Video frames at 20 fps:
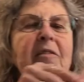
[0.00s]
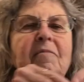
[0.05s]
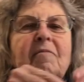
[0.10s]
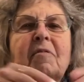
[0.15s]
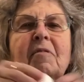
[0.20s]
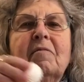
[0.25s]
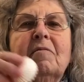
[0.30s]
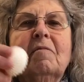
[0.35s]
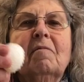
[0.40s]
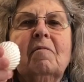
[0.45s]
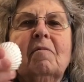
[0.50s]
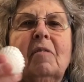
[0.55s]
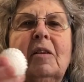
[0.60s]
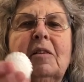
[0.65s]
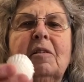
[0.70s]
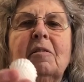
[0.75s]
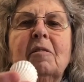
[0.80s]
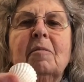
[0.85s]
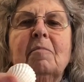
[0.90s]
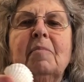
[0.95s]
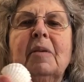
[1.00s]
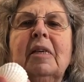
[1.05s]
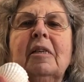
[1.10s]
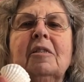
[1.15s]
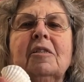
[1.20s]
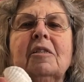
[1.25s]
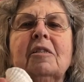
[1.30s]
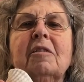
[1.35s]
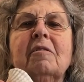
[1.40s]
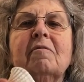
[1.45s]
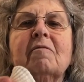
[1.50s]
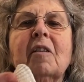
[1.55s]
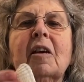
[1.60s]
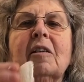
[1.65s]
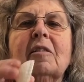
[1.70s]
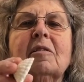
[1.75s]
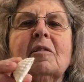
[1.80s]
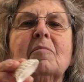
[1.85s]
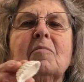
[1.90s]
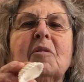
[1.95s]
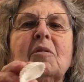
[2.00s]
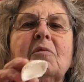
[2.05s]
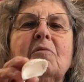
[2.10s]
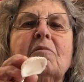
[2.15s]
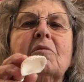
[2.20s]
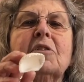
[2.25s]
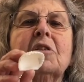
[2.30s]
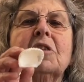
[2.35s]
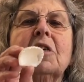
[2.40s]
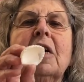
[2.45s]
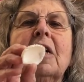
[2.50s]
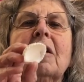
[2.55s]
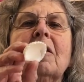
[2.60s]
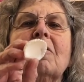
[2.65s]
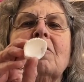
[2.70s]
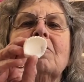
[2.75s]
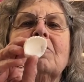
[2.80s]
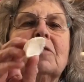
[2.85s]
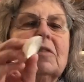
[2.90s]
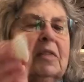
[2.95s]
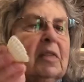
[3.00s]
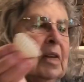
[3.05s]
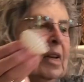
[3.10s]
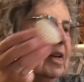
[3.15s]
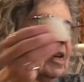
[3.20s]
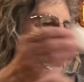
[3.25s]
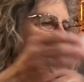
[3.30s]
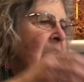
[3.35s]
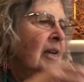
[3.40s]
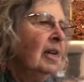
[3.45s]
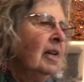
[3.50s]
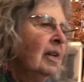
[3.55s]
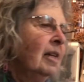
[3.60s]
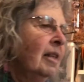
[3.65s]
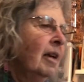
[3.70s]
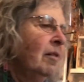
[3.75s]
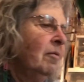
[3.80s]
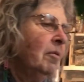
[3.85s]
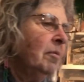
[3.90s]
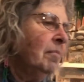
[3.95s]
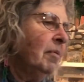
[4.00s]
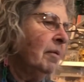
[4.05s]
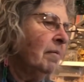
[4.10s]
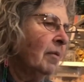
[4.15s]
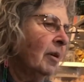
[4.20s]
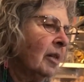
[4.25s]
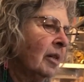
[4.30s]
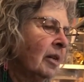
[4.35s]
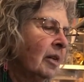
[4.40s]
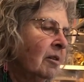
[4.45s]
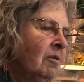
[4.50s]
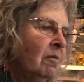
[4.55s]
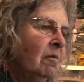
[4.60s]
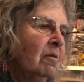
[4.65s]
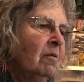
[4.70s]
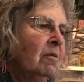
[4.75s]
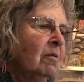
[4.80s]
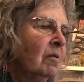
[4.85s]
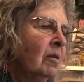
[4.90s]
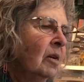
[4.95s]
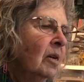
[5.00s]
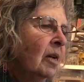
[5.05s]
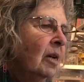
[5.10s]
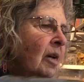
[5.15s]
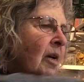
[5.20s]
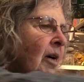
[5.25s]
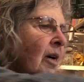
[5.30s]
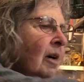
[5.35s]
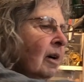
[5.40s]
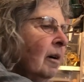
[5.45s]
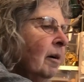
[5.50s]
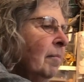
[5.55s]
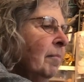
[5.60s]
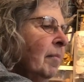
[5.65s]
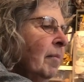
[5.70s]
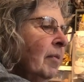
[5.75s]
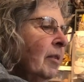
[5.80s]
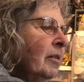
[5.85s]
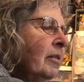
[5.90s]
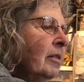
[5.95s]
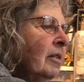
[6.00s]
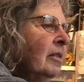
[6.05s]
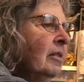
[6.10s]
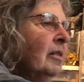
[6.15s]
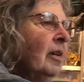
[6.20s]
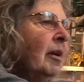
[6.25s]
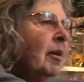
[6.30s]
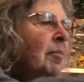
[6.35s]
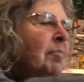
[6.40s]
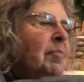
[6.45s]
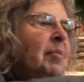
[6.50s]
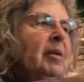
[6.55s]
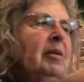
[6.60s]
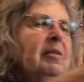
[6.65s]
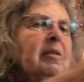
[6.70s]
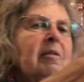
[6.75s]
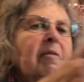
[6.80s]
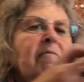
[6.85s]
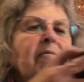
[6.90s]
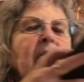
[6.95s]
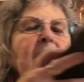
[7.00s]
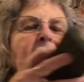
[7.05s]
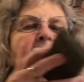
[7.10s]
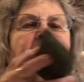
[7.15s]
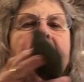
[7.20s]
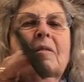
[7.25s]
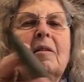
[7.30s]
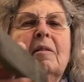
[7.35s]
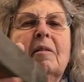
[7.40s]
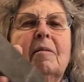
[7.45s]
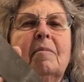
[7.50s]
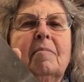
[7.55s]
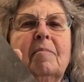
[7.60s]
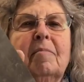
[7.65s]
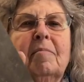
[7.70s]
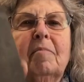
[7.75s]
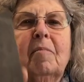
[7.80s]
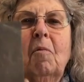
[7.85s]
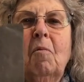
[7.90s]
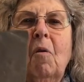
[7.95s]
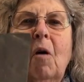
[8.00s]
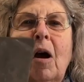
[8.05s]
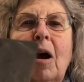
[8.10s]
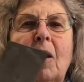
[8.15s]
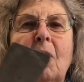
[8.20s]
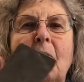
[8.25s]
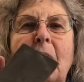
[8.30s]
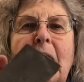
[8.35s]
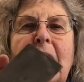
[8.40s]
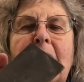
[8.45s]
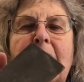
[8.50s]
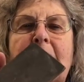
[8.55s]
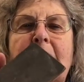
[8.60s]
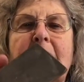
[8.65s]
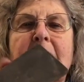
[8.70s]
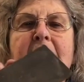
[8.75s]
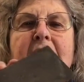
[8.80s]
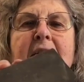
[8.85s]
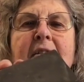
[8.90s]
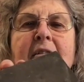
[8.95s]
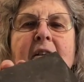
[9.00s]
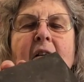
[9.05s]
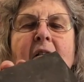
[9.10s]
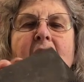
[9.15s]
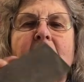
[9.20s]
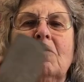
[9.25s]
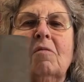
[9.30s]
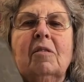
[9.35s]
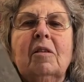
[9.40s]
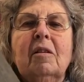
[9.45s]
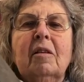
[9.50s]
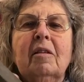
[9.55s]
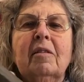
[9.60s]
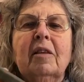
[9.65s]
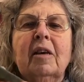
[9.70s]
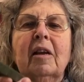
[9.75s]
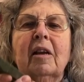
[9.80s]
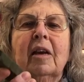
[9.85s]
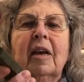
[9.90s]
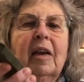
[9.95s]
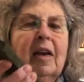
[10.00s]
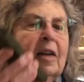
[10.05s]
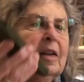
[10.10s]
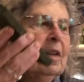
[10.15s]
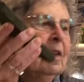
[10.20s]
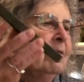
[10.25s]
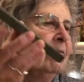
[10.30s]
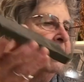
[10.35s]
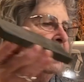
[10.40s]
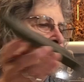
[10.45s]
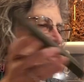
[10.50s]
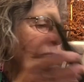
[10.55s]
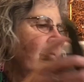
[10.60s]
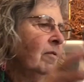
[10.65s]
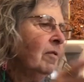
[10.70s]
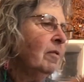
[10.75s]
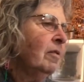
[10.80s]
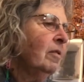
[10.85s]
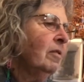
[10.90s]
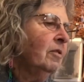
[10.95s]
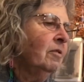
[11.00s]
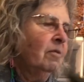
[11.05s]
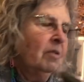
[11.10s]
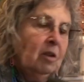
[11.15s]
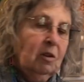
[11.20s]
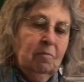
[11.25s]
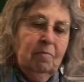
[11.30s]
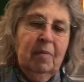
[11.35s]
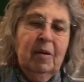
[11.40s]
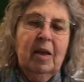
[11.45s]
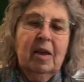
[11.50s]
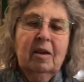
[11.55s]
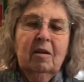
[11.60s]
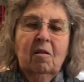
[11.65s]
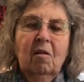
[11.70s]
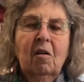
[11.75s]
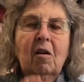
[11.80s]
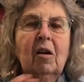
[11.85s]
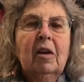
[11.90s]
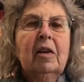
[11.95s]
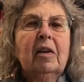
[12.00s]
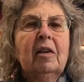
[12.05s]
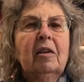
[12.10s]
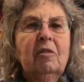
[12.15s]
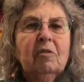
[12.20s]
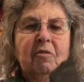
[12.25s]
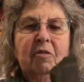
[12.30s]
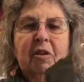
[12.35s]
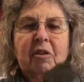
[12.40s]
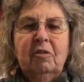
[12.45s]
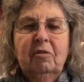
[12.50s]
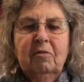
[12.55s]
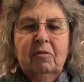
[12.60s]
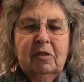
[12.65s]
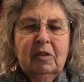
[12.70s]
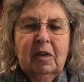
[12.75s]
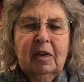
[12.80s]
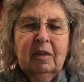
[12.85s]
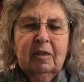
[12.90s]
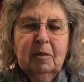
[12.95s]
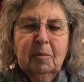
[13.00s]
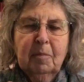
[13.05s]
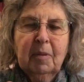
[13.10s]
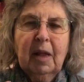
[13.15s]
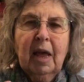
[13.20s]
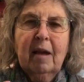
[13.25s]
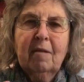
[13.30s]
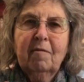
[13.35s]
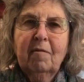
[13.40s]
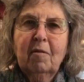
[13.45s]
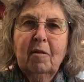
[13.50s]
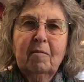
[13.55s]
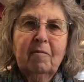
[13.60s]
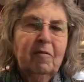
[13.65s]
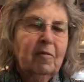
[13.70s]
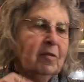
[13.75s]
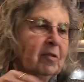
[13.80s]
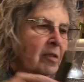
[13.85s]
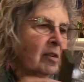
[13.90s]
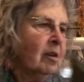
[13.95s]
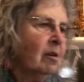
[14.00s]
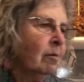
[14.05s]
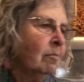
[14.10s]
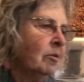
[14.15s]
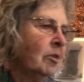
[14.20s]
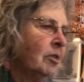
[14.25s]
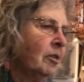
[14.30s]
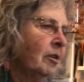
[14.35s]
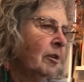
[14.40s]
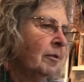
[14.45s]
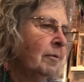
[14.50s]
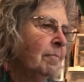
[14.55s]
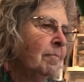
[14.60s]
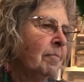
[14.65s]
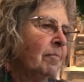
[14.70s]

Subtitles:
if you went to the beach and you've got some cool shells, that would be really cool. This is a piece of a walkway stone that I had left over. You can paint on it. You can use it as a platform for a sculpture.